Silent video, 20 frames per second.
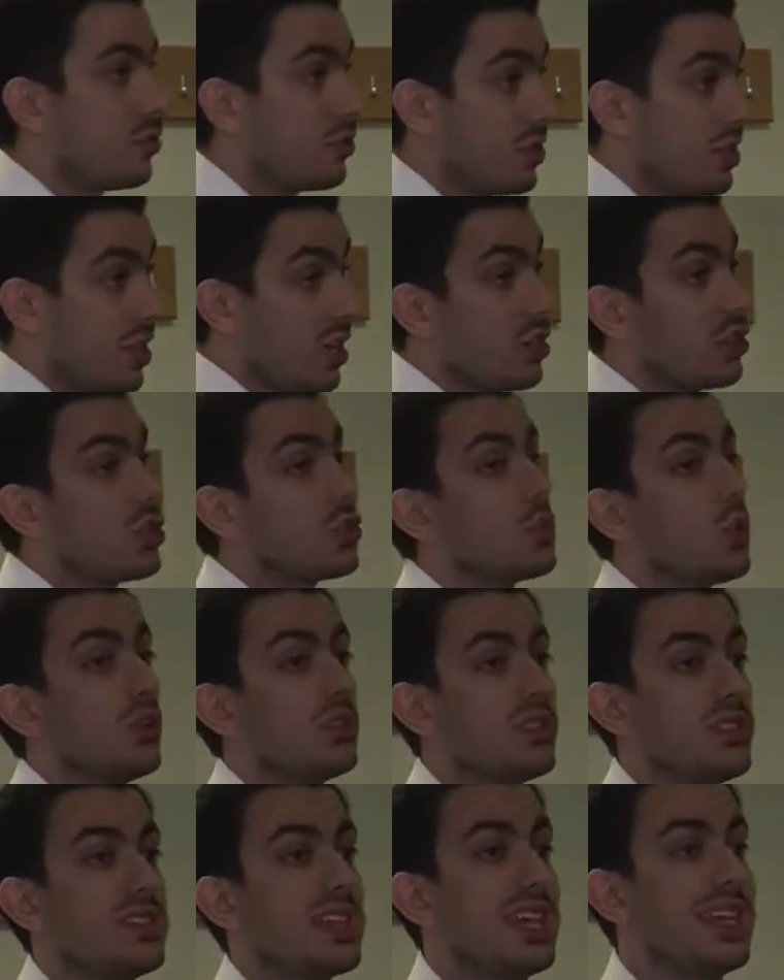researchers
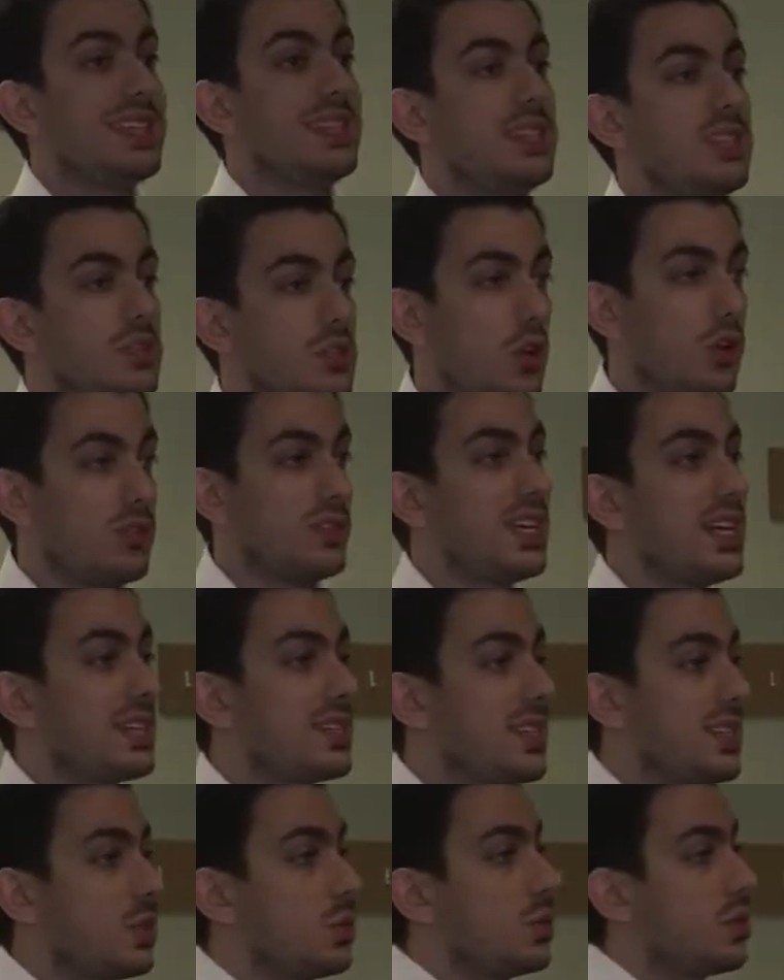want to say in this
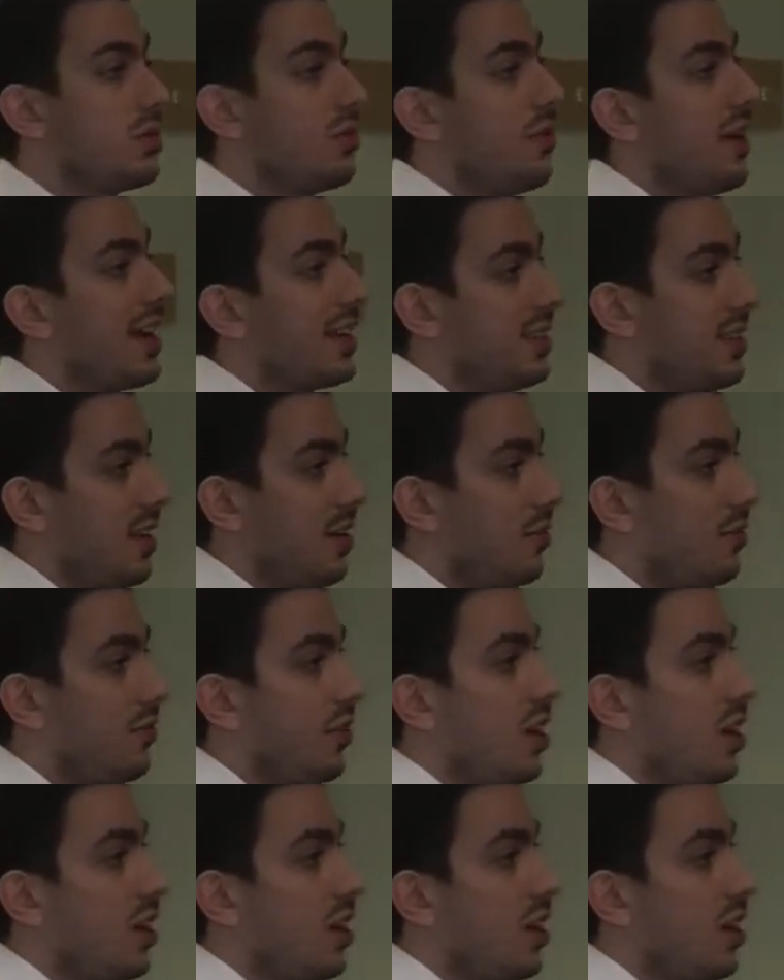context this was effective.